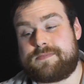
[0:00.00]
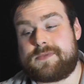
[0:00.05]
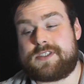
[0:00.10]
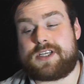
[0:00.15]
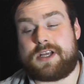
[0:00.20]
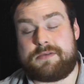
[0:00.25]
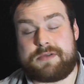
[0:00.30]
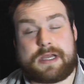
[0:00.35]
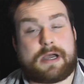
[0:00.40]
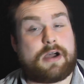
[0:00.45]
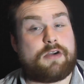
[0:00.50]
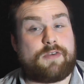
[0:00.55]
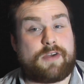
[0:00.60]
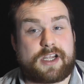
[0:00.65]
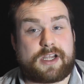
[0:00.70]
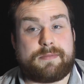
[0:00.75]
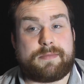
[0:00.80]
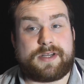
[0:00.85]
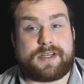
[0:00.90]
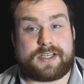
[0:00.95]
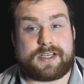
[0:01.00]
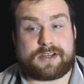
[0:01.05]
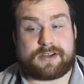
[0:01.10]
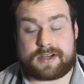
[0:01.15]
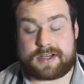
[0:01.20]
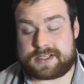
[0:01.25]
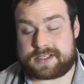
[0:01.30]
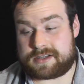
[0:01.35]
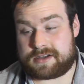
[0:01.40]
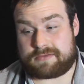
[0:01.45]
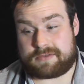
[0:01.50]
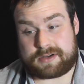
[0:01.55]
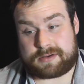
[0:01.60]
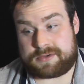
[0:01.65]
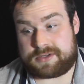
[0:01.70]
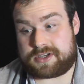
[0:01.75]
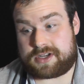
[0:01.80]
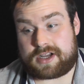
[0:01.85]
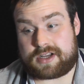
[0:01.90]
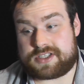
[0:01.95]
So yeah, I recommend it, guys. I
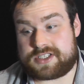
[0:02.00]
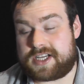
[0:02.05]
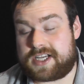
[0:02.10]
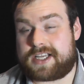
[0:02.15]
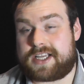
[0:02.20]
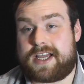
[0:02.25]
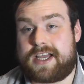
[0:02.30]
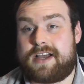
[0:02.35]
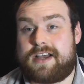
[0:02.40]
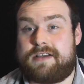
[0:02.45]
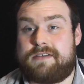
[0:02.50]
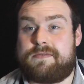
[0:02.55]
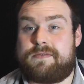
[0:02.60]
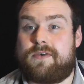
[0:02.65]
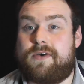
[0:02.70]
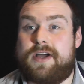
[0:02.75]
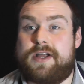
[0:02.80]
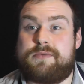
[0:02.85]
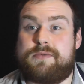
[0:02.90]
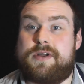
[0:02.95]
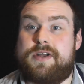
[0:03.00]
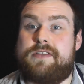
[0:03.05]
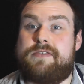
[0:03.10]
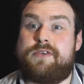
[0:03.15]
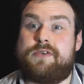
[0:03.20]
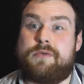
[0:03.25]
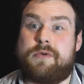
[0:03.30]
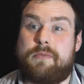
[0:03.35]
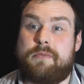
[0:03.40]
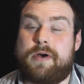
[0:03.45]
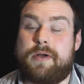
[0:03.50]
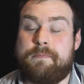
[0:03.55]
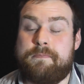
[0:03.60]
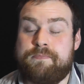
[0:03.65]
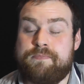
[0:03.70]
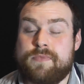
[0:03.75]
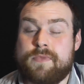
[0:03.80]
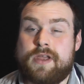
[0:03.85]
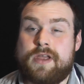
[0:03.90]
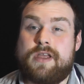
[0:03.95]
recommend you go and check it out and find one if you want
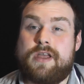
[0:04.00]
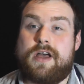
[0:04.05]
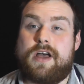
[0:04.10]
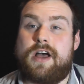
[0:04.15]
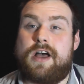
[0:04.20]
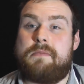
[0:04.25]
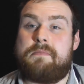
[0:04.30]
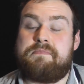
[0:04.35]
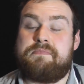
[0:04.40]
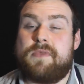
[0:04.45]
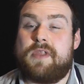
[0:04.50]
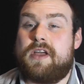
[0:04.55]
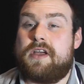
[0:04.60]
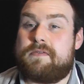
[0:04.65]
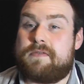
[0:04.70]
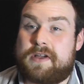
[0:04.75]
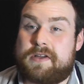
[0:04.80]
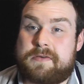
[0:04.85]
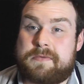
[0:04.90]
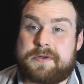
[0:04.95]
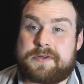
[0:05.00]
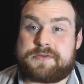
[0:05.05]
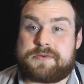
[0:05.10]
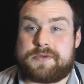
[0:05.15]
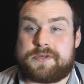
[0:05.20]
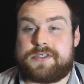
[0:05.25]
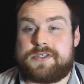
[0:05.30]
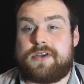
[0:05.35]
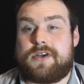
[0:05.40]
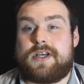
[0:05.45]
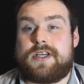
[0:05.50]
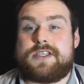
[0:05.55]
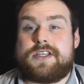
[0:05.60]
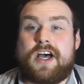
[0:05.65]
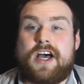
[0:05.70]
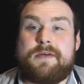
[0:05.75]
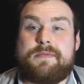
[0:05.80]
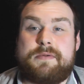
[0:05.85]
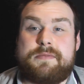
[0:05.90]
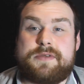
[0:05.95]
one. Thank you very much for watching, guys.
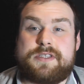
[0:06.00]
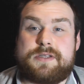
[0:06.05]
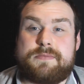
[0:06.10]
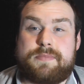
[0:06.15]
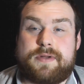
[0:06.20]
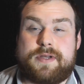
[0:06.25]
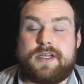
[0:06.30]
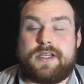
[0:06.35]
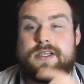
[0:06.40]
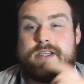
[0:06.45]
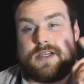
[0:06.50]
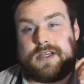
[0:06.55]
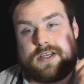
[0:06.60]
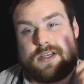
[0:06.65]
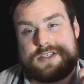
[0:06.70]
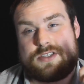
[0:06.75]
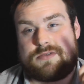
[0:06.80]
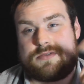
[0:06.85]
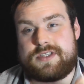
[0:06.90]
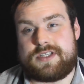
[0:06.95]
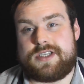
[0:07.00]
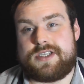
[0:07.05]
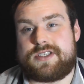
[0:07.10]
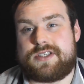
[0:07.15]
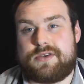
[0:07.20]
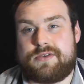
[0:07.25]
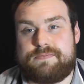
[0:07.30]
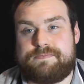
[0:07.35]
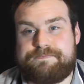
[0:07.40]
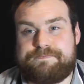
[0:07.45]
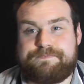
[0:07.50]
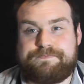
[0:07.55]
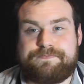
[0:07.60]
I've been Mr. P. Shall see you soon.